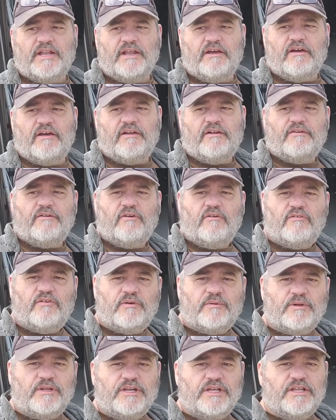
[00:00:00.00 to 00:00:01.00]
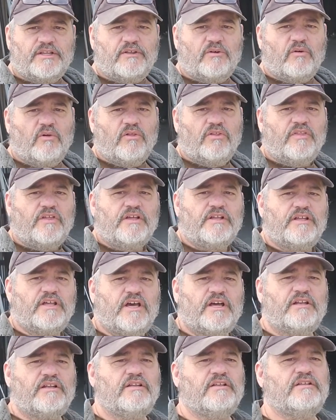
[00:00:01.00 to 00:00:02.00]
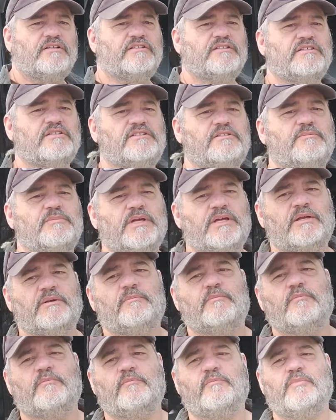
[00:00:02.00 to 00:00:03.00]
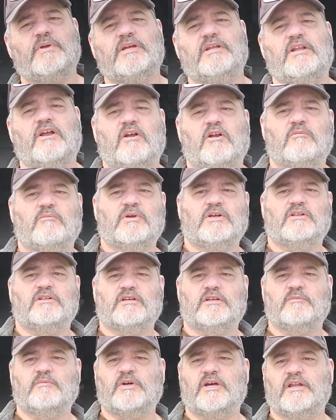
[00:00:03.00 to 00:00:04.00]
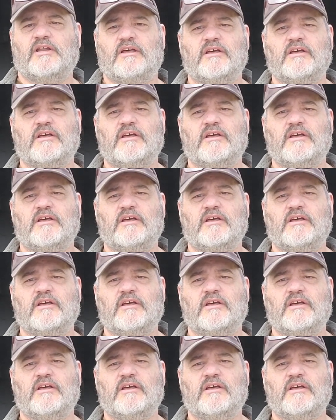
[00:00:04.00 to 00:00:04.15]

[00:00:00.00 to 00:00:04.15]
Now I don't know if I'm going to get the whole thing done because it's a big darn building, but